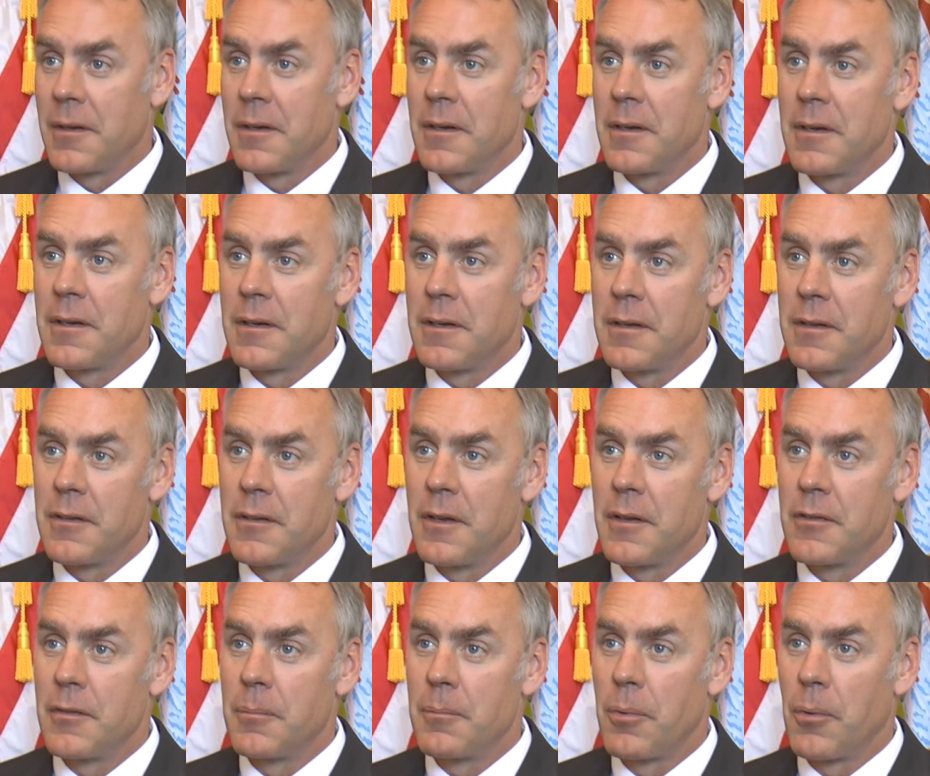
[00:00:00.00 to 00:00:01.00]

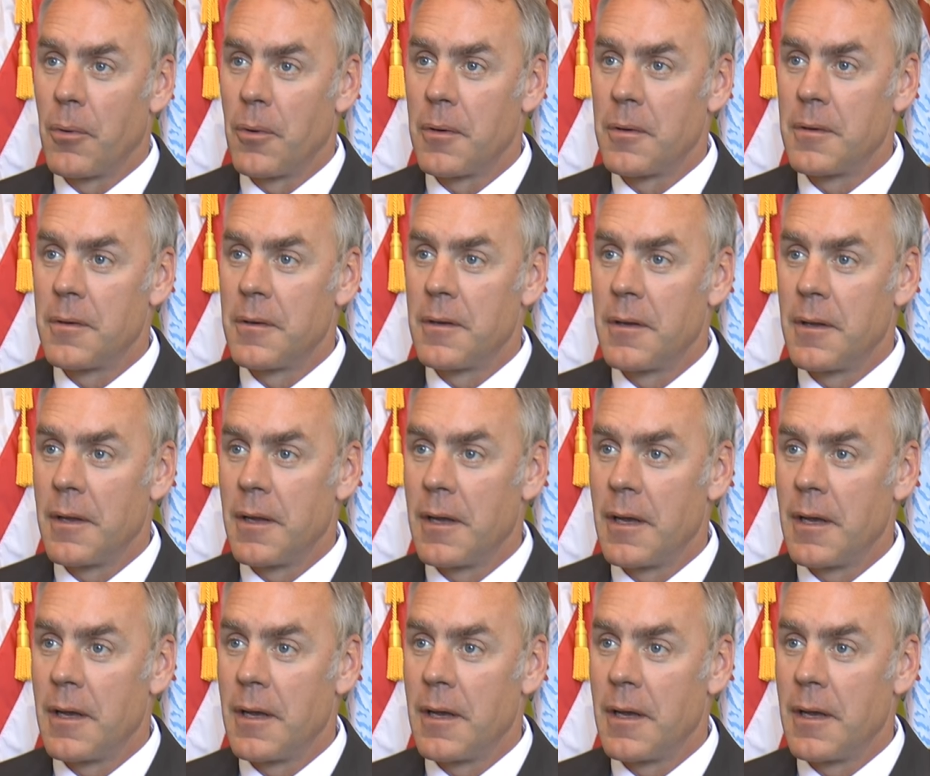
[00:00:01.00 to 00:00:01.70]
is important,